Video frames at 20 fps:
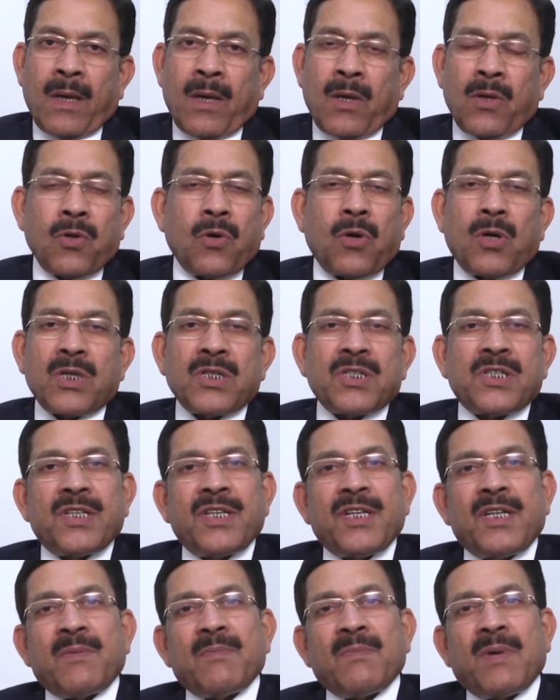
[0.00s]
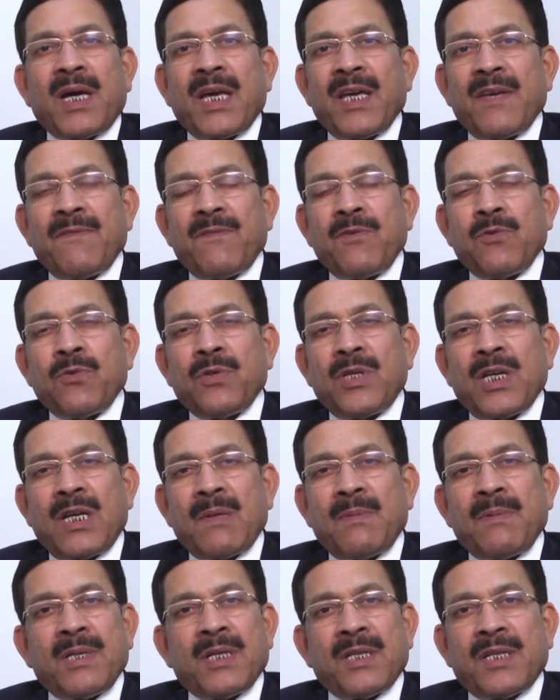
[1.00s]
You know, honestly, in my view, there
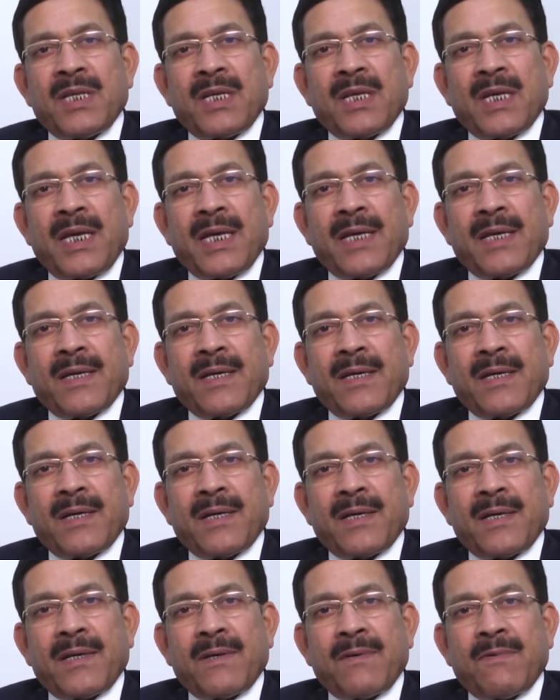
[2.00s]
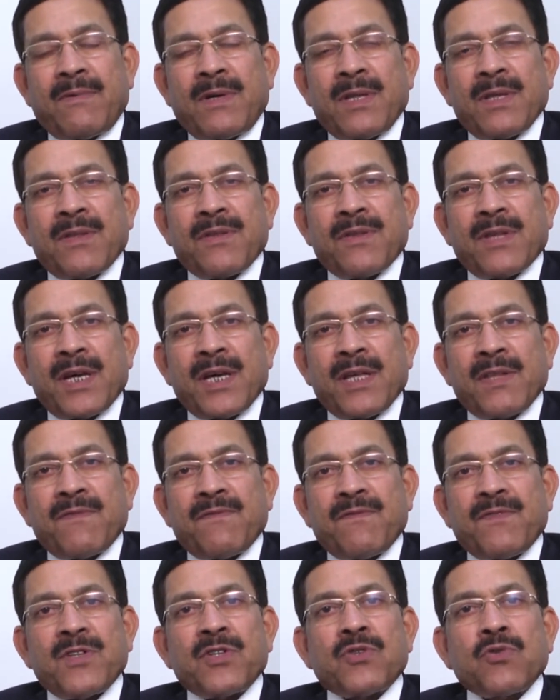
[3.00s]
will be nothing like one size
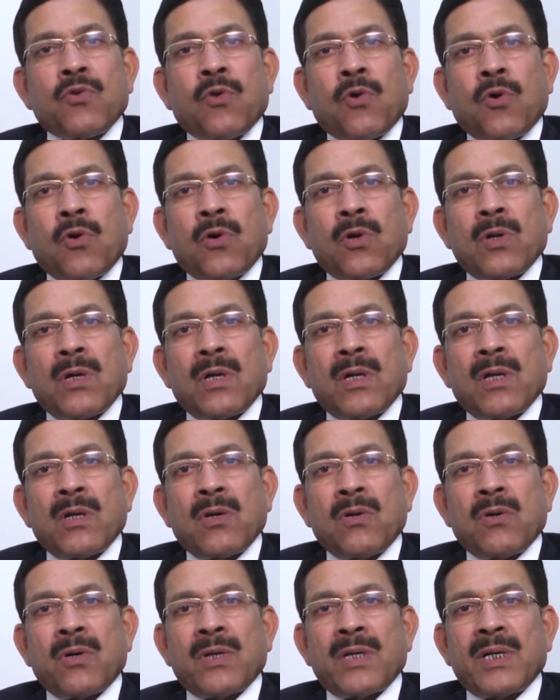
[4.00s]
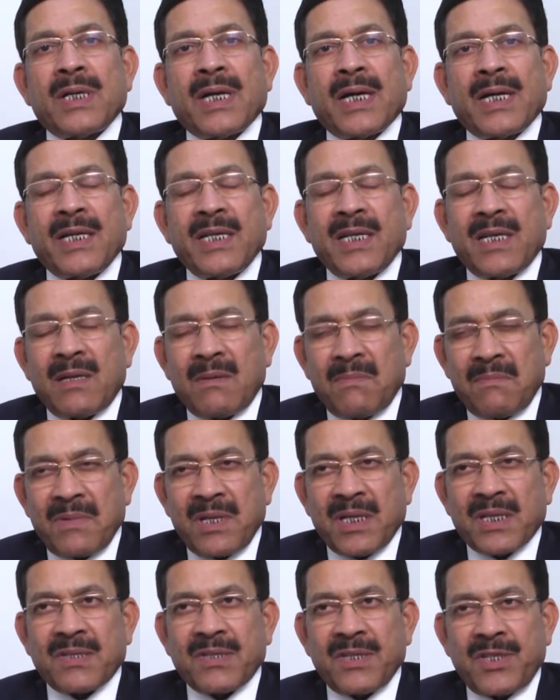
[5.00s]
fit all or an ideal
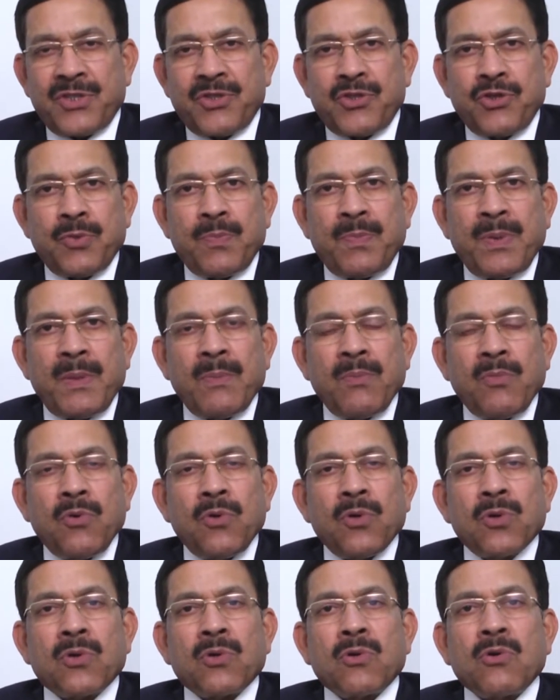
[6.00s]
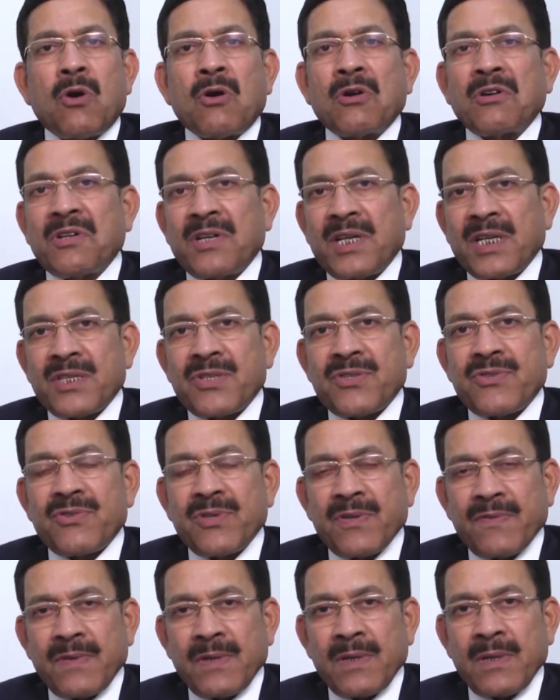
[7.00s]
mix. It should be more context
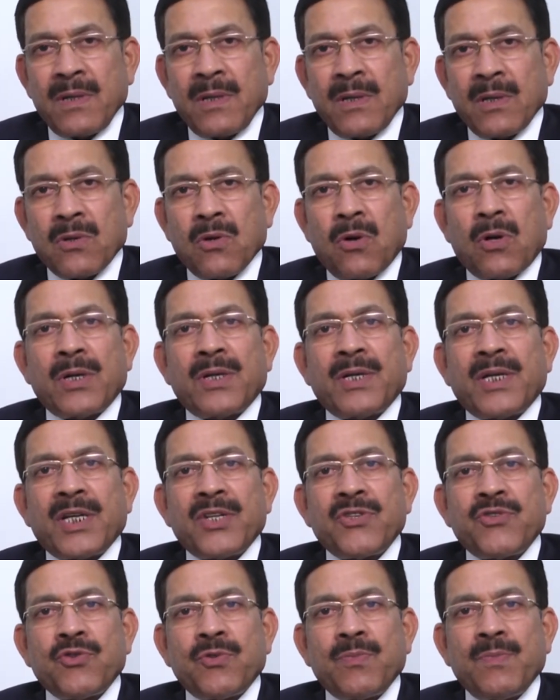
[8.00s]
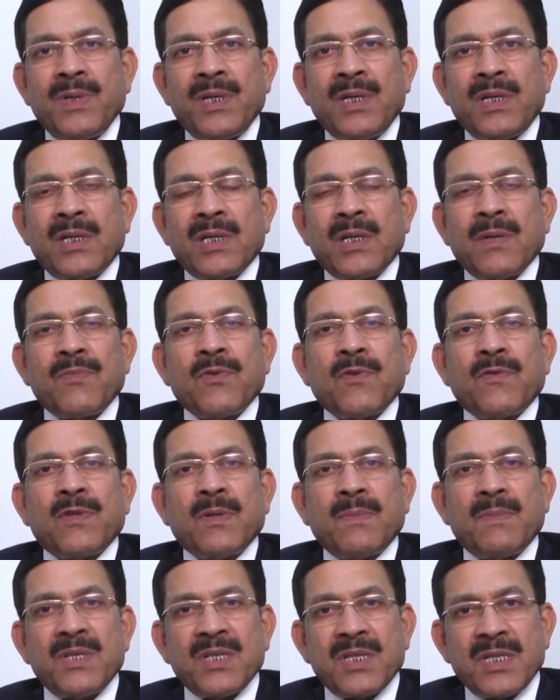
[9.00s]
driven. Context should be in terms of
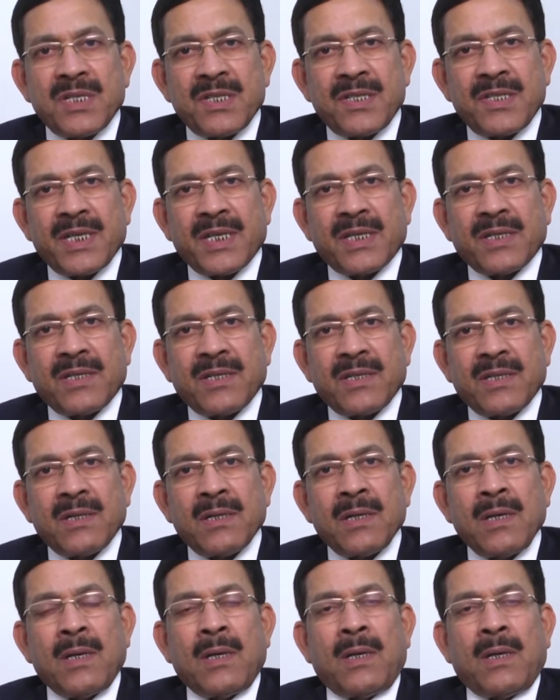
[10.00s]
the business sector,